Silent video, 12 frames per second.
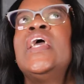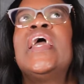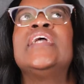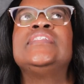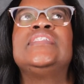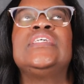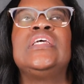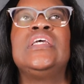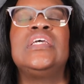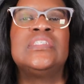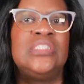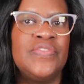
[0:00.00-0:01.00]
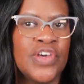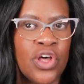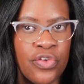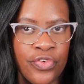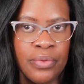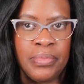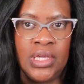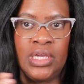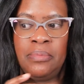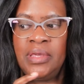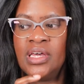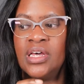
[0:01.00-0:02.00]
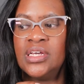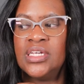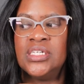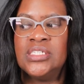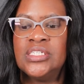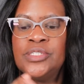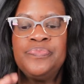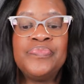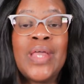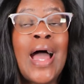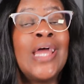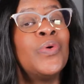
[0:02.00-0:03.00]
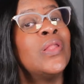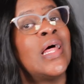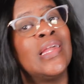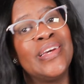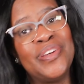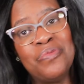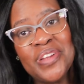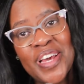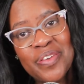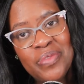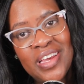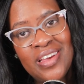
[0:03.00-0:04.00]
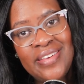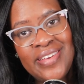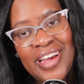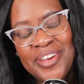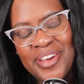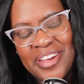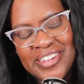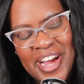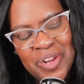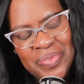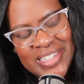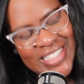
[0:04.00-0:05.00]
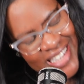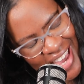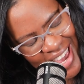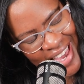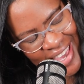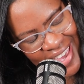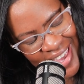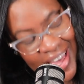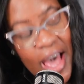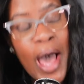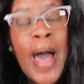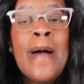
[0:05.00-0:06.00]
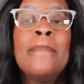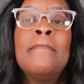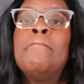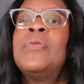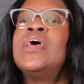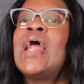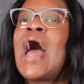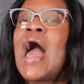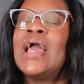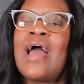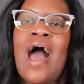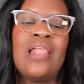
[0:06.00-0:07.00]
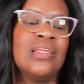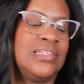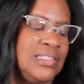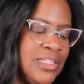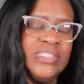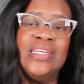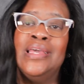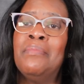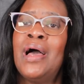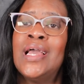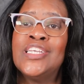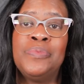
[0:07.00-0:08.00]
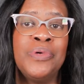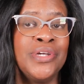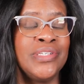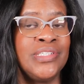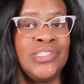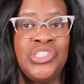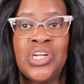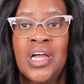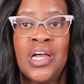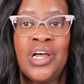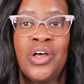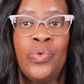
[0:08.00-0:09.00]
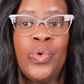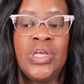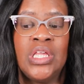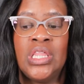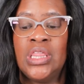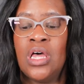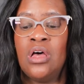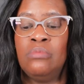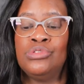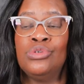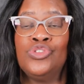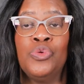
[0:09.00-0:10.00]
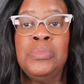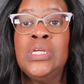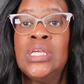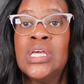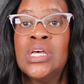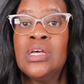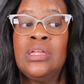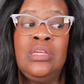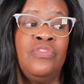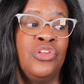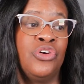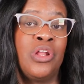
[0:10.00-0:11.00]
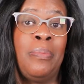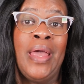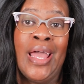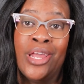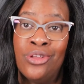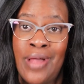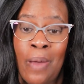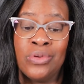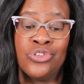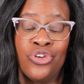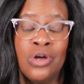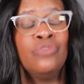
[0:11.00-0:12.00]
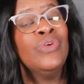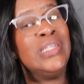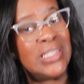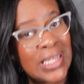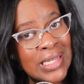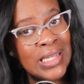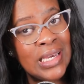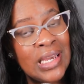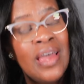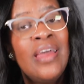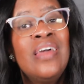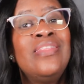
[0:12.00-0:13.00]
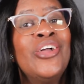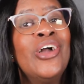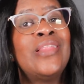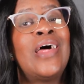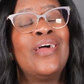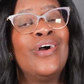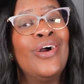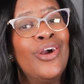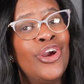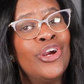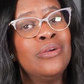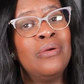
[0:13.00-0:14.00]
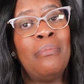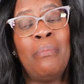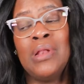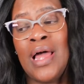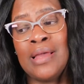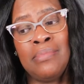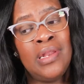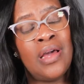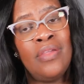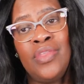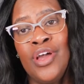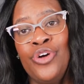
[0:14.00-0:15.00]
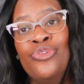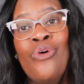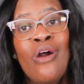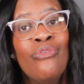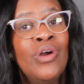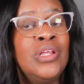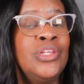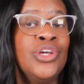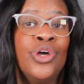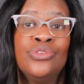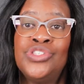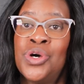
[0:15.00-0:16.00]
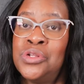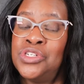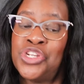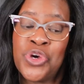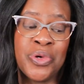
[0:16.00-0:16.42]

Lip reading: And see, it's difficult for me because I know a lot of good black men. I know y'all tired of me saying it, but listen, in my experiences, child, with social media and even on a panel I was on recently, there are a lot of hurt black men out there who are ready to go toe to toe